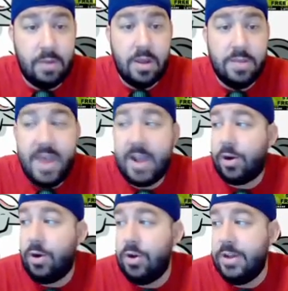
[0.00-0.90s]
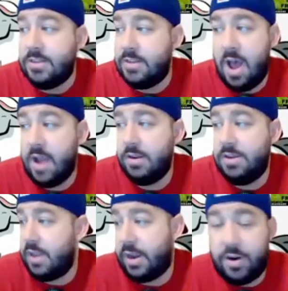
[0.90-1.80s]
That girl is not
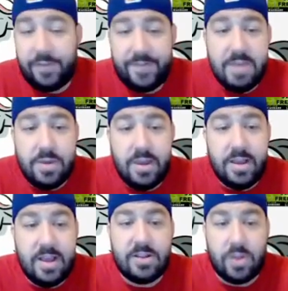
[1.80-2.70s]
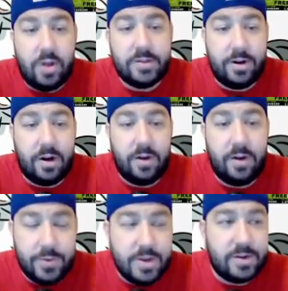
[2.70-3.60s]
like her family has lost her
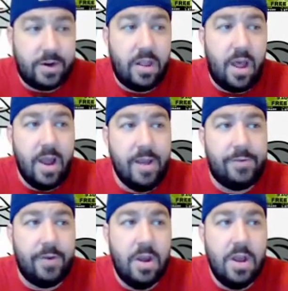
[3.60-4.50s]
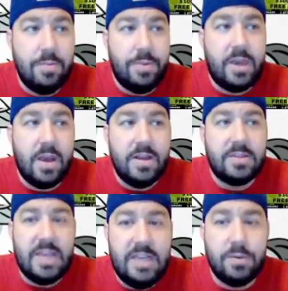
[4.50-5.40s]
for the rest of her life because
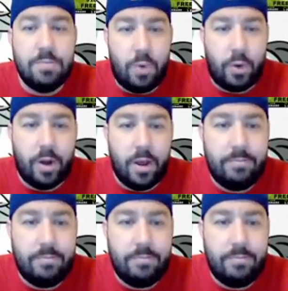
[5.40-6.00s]
he's a moron.